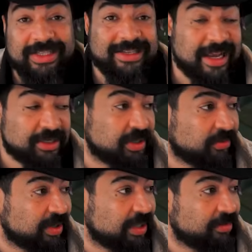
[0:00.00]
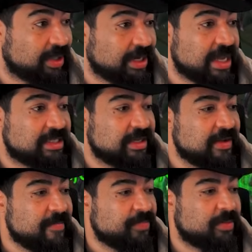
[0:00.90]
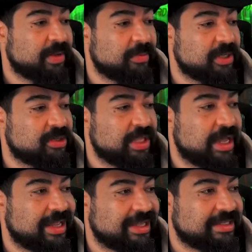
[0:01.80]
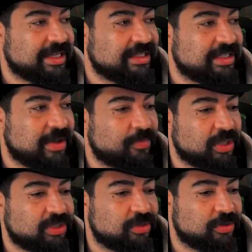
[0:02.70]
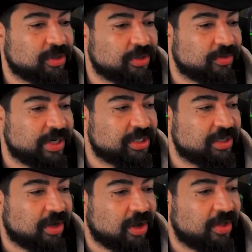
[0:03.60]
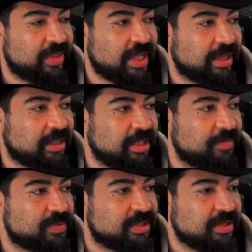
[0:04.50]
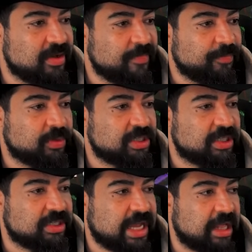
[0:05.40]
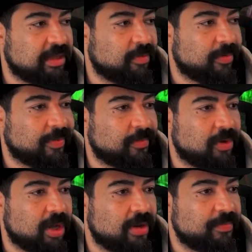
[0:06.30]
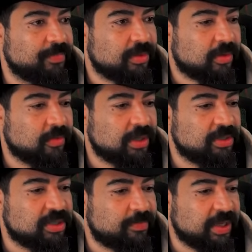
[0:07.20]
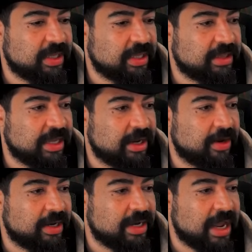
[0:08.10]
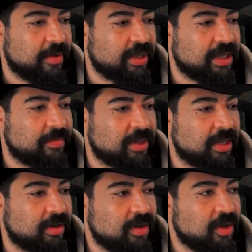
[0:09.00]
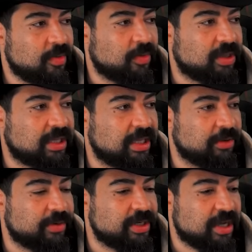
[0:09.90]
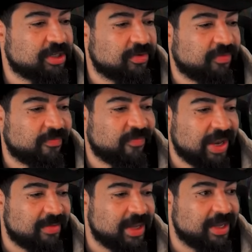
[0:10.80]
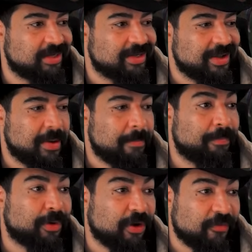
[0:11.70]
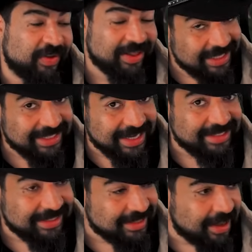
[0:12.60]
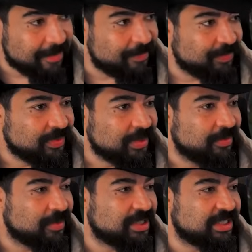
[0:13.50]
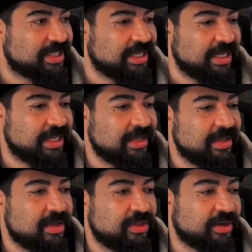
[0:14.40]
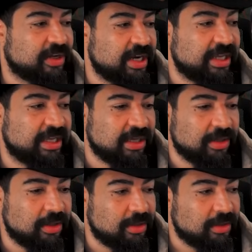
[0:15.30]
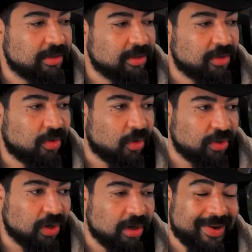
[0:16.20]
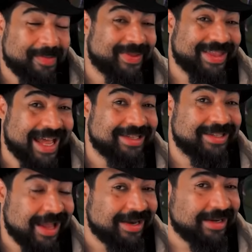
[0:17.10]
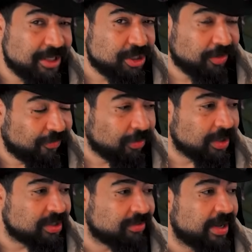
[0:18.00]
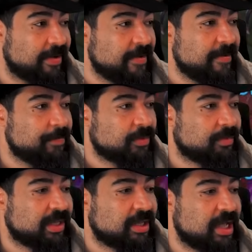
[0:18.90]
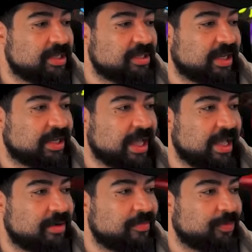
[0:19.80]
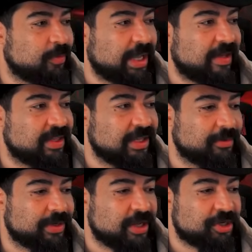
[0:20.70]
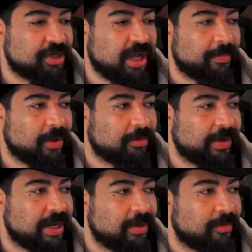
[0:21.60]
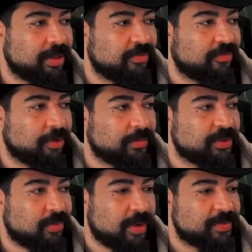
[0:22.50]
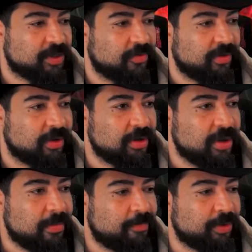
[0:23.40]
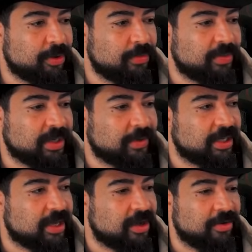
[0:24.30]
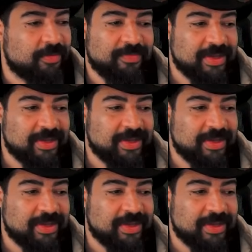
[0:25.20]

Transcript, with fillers: That's actually really, really nice to be able to do that. It sets us up with a two turn duration on that Eclipse, which is exactly what we want. We can use the big hit there. And now we can come in with the heal reduction from Venomage. Perfectly sets us up which is key. They're going to kill Coldheart. That's not an issue for us, right? Because, again, we have the heal reduction up already when the form swaps over. Boom, there we go.